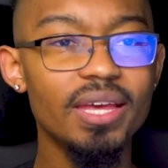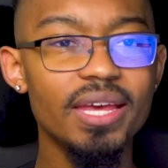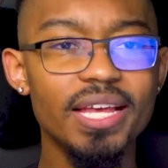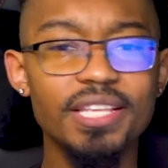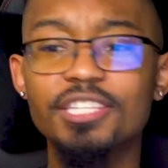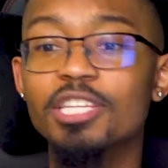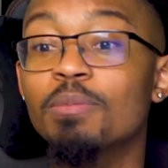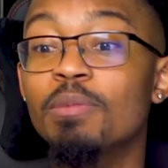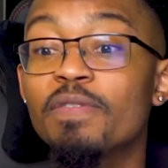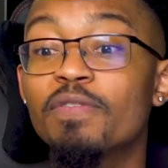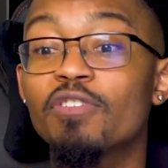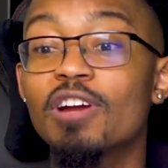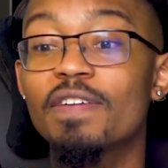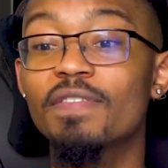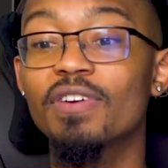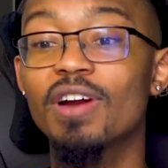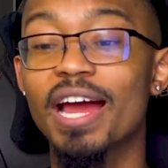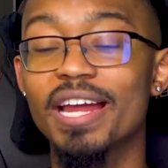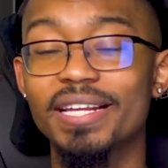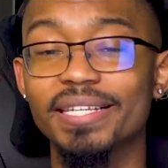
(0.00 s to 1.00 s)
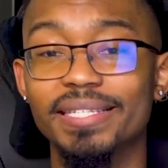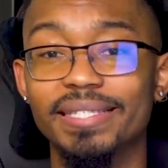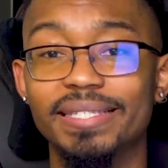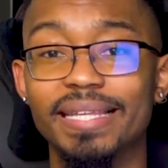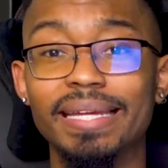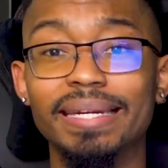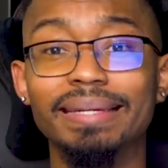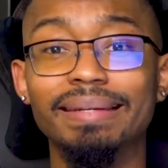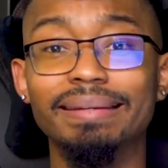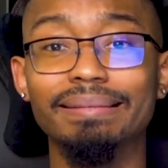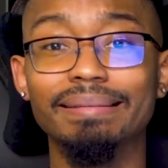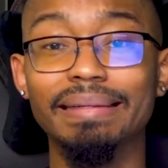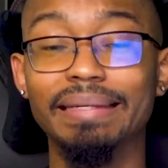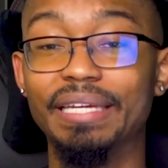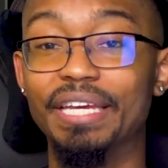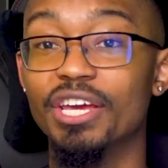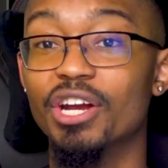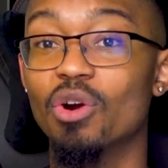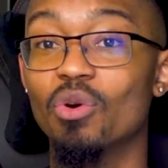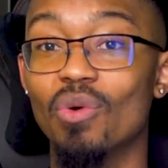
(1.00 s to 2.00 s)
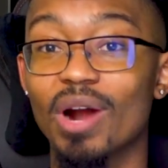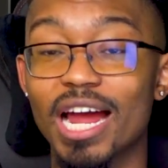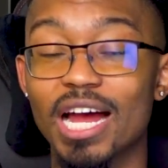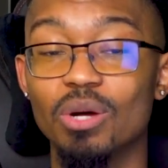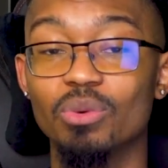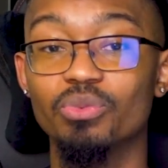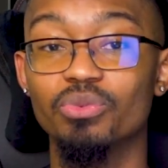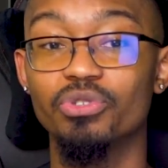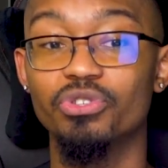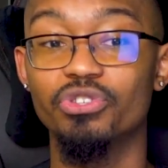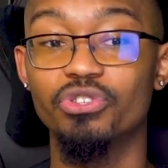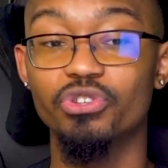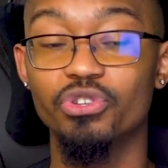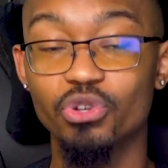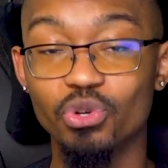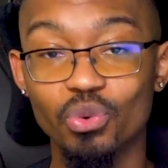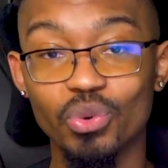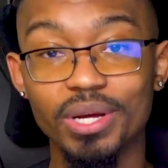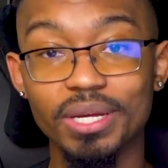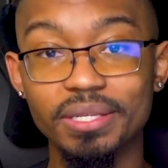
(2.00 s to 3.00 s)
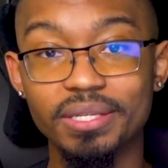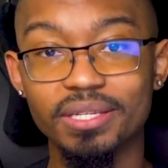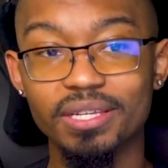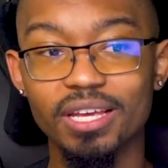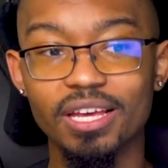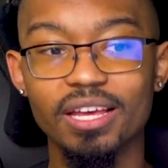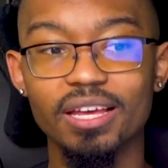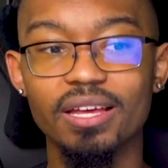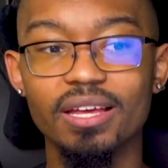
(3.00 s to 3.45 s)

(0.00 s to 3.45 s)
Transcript: It took me forever. I just didn't get around to it.